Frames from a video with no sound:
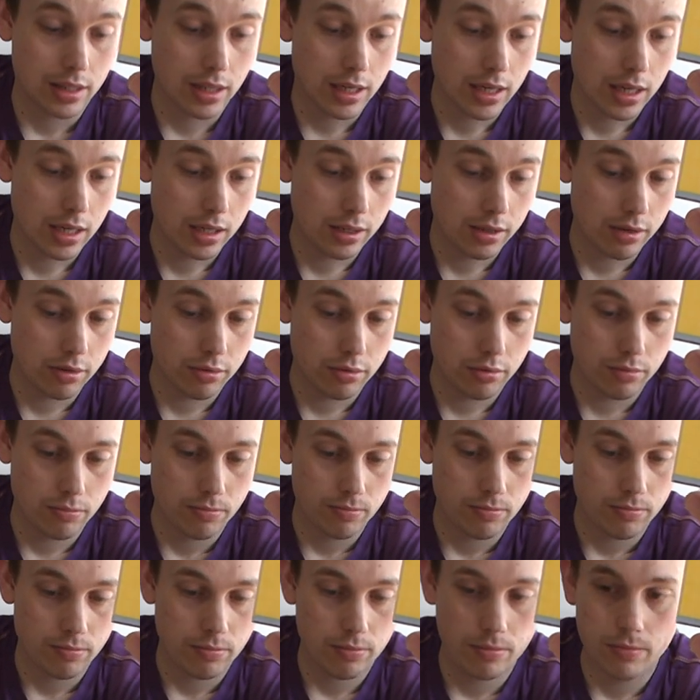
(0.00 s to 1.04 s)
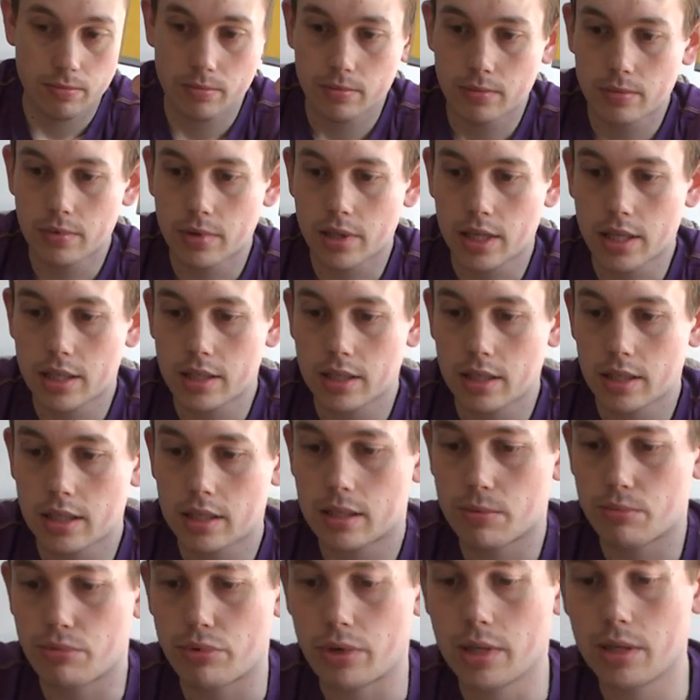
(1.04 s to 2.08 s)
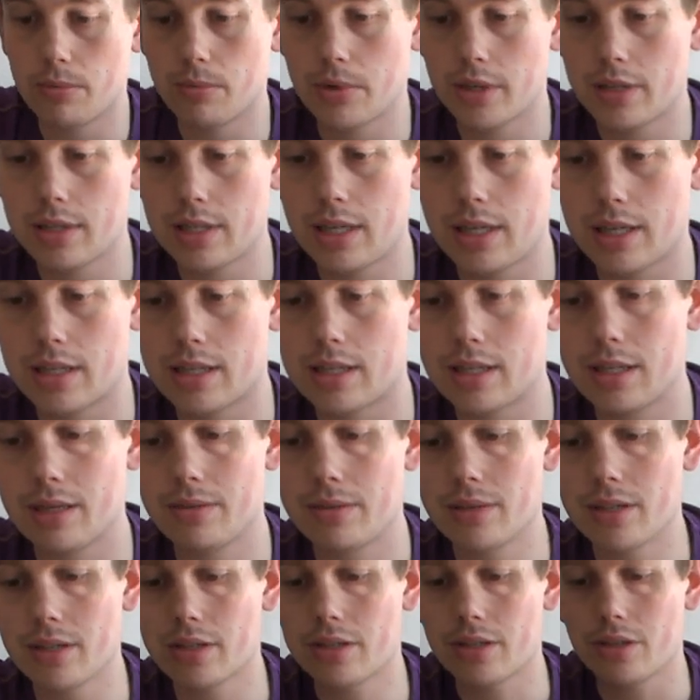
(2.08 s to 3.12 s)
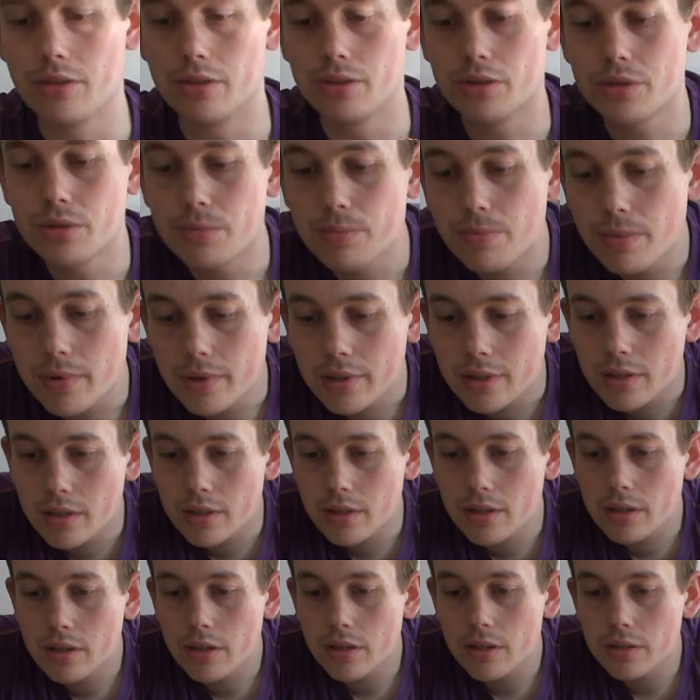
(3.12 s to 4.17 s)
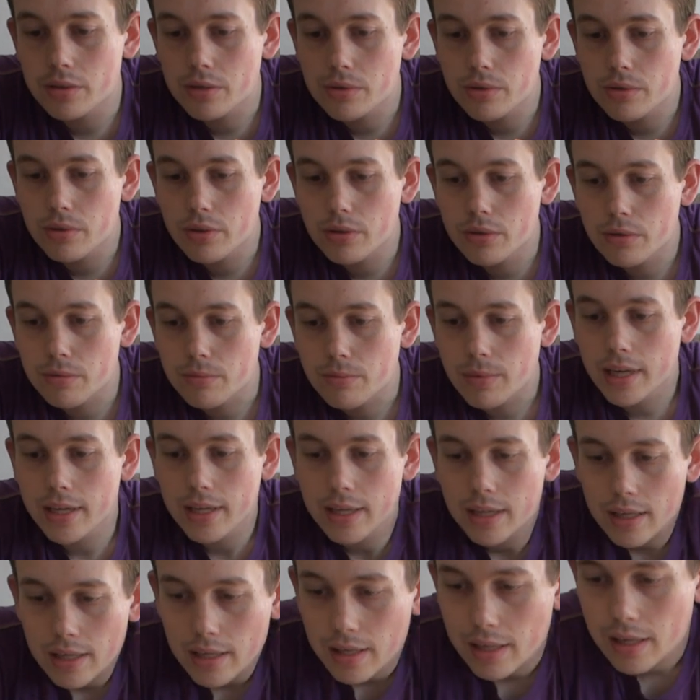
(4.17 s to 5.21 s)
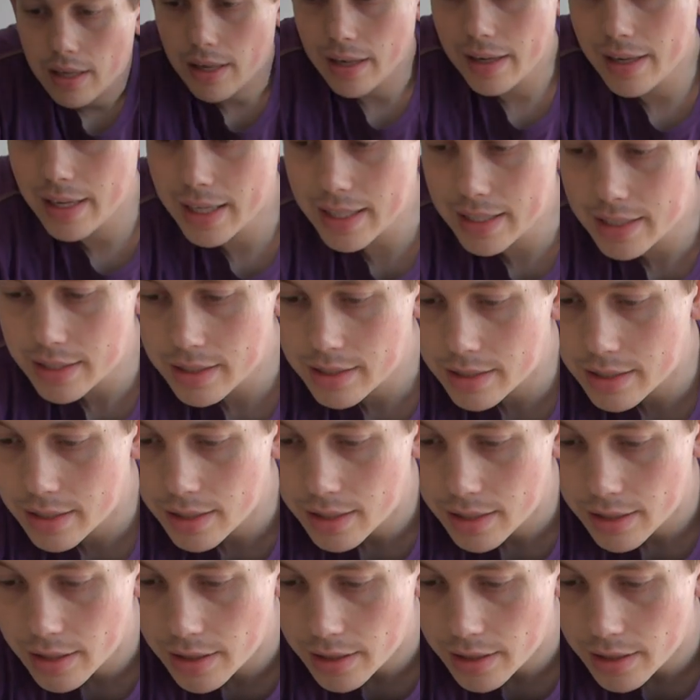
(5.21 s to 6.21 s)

And that is pretty much it. Just going to go through my list.